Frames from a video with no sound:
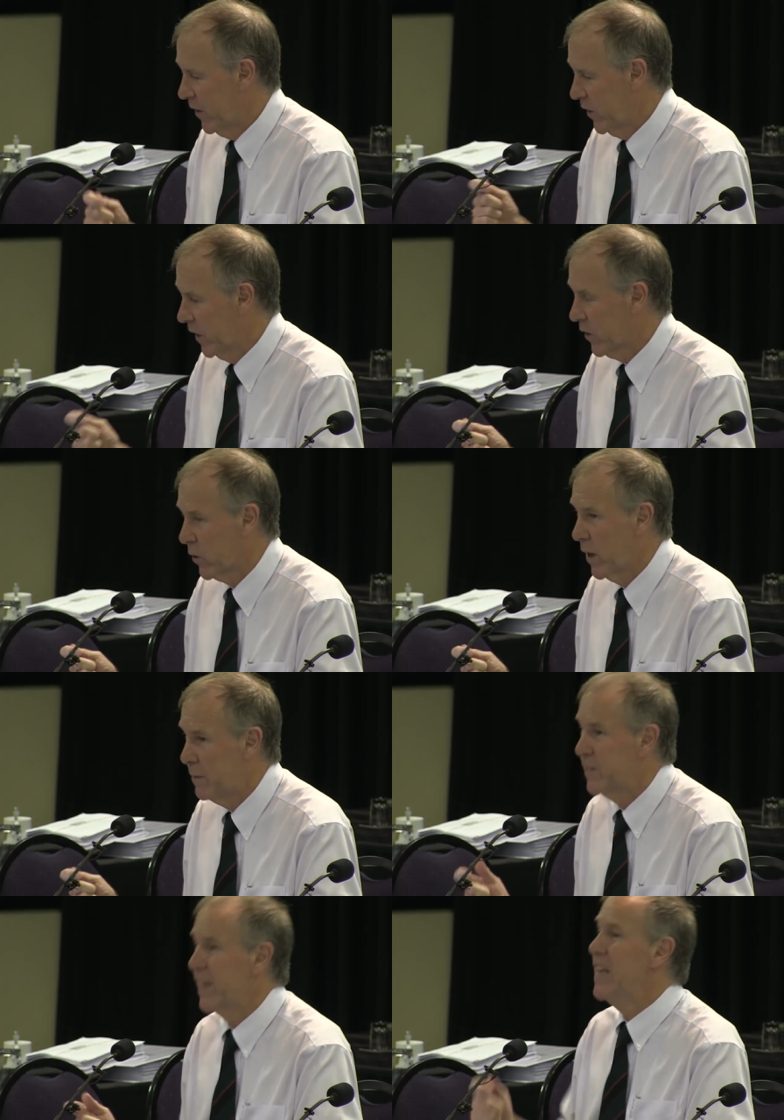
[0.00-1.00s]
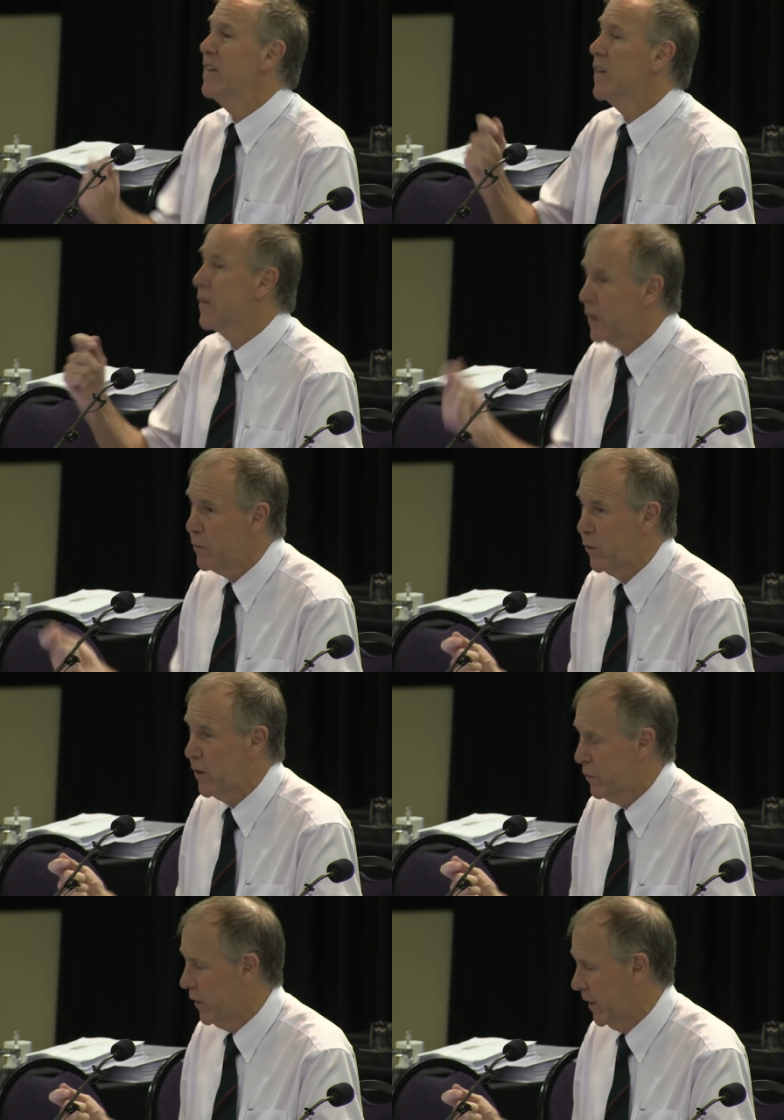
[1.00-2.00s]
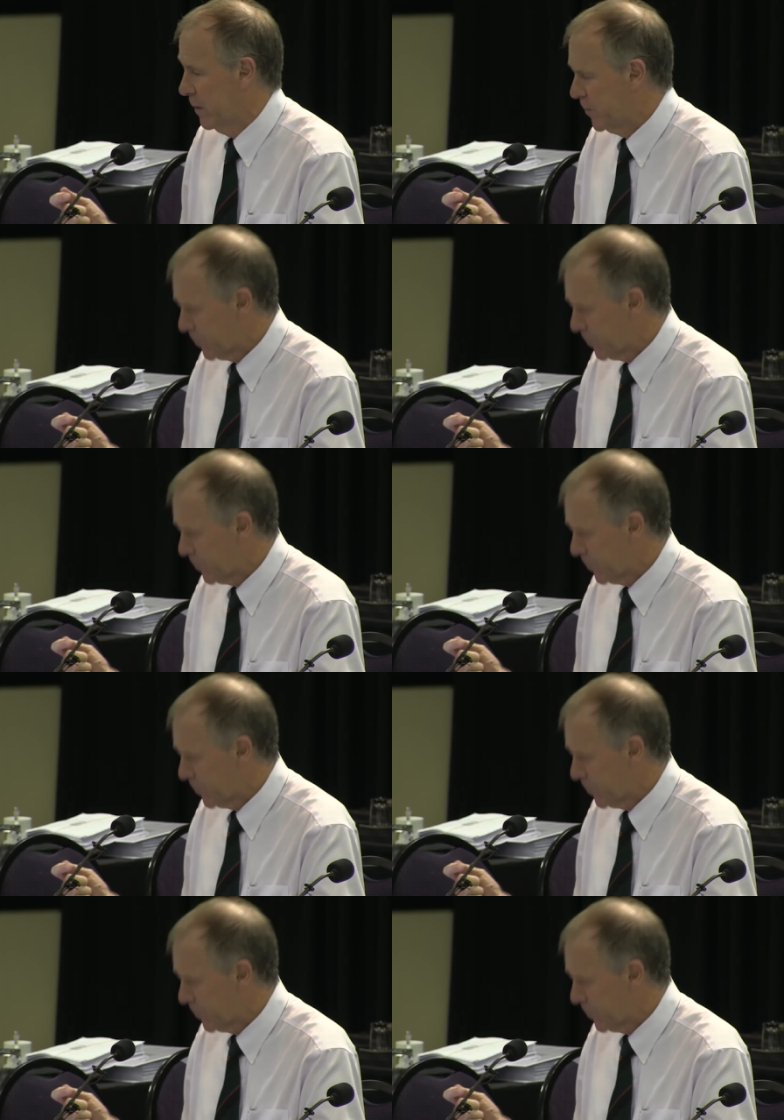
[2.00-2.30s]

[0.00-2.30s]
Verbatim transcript: and zinc requirements, even if they're fortified.